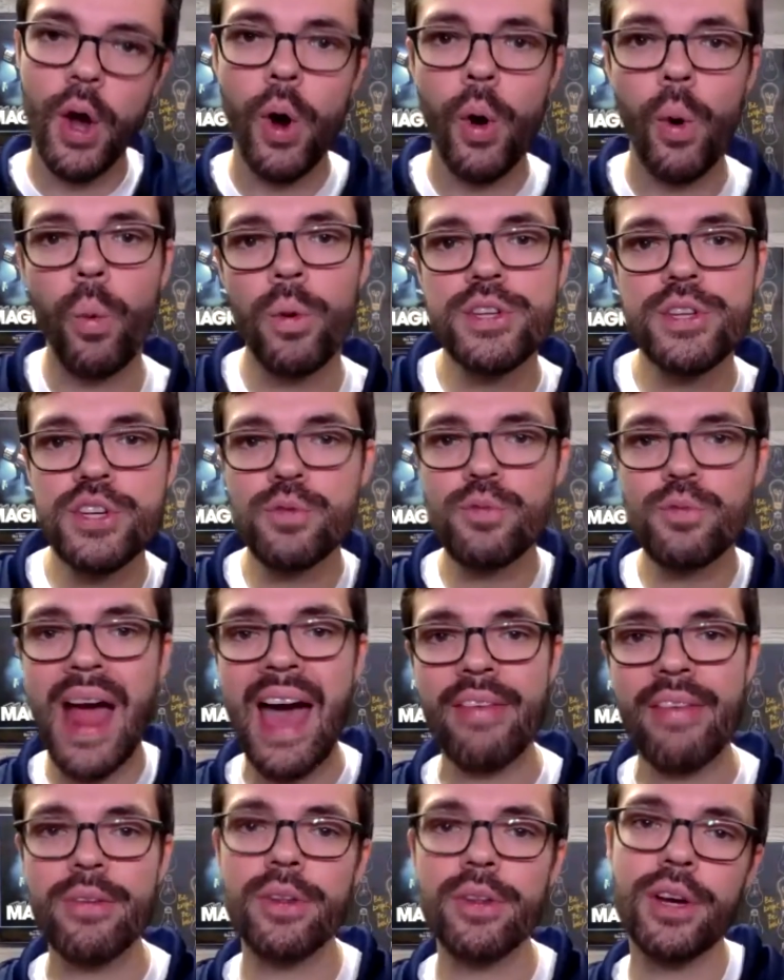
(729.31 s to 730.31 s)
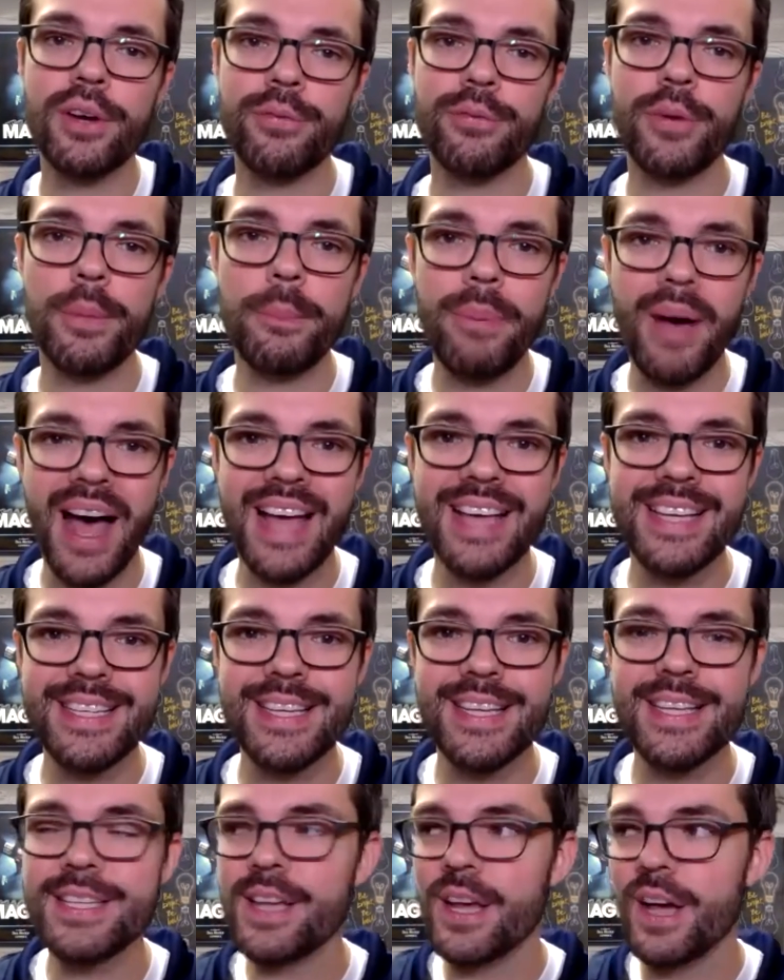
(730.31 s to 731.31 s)
Or would you rather look for
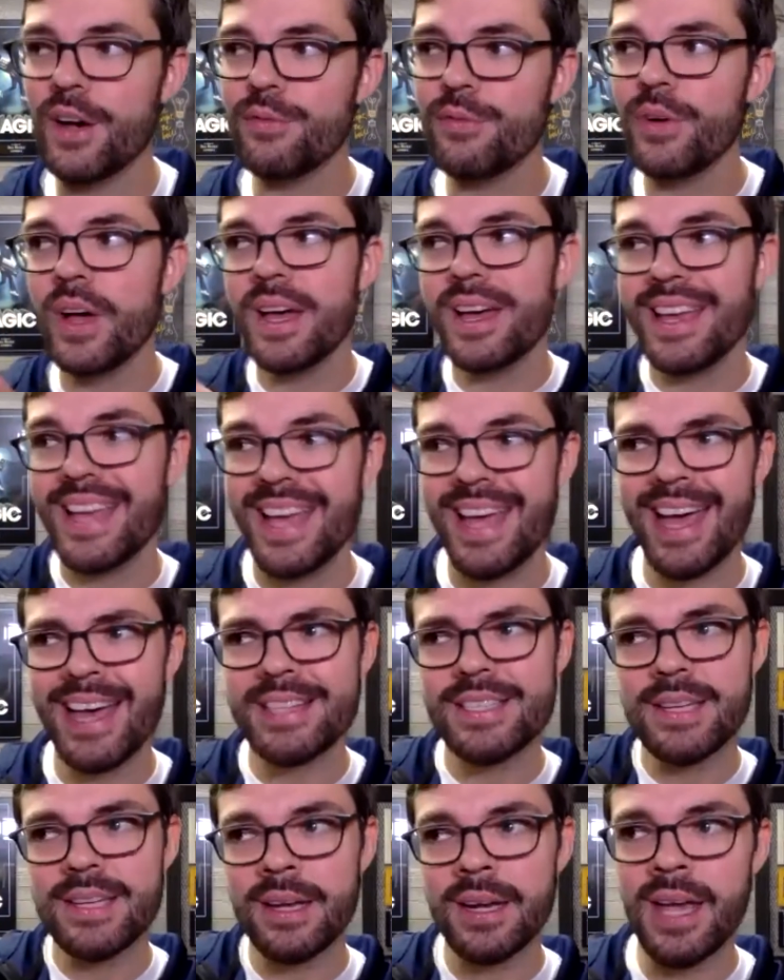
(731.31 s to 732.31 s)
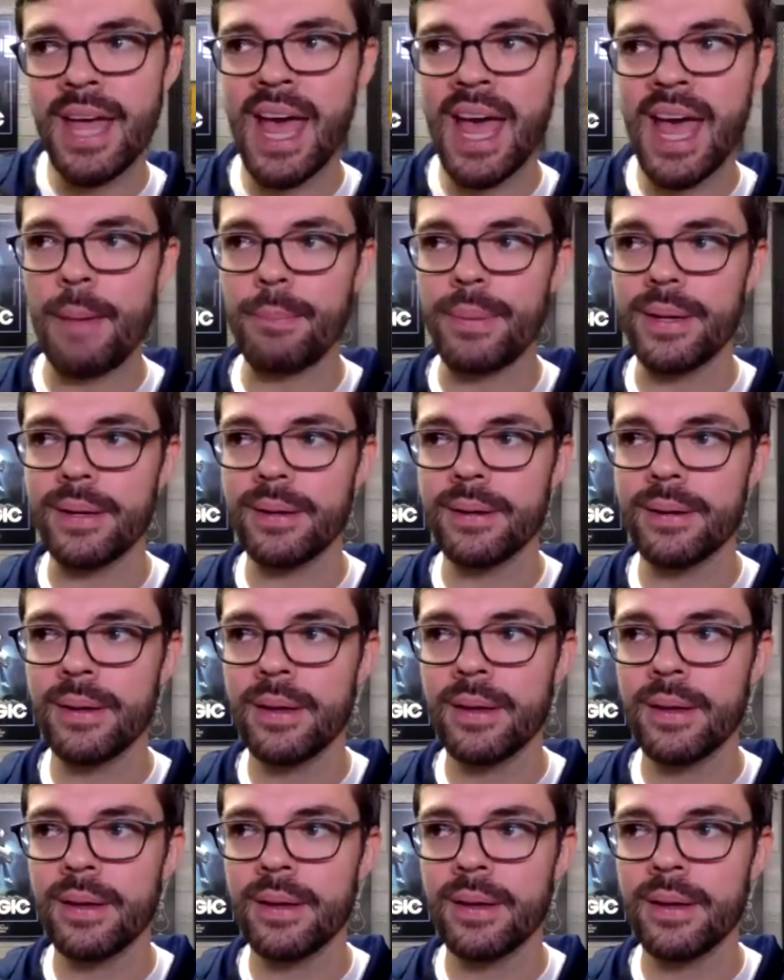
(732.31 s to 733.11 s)
biases of, yeah, it's going to happen.